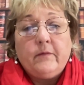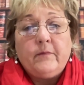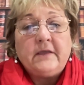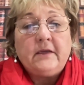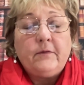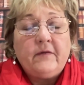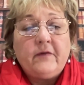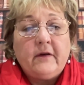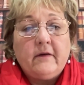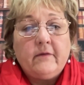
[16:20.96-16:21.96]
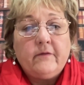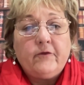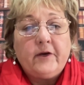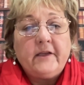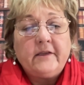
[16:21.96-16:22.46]
busy with a
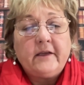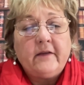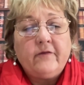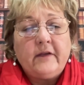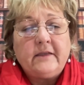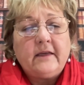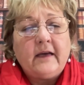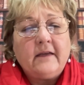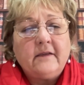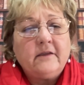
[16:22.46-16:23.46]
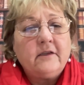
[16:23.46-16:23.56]
forensic investigation.